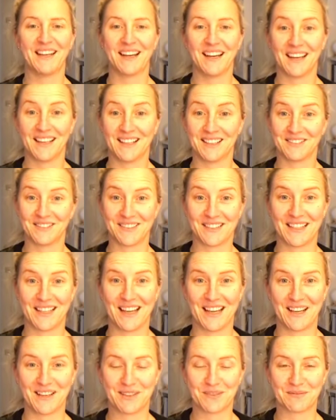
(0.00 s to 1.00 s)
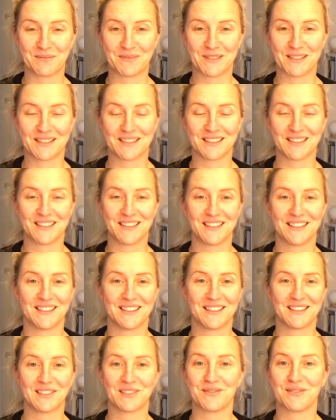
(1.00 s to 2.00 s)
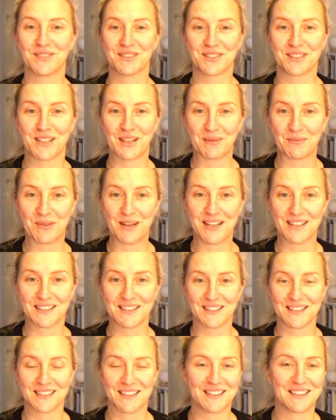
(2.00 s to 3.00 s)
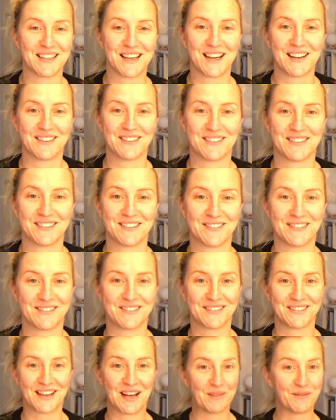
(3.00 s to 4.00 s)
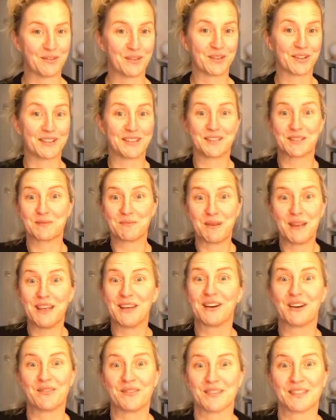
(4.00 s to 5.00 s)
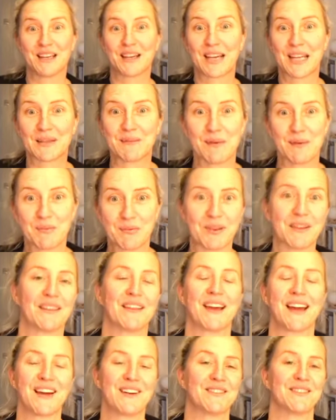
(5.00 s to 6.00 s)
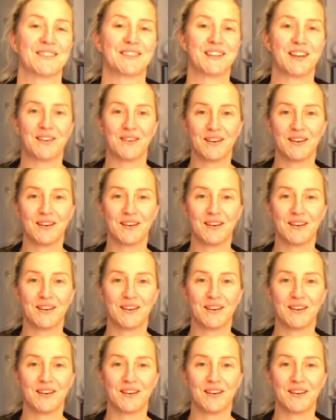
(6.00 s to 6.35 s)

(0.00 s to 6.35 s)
And it really helps. So we're just going to practice it now. I'm not going to speak, obviously I'm going to be breathing out. So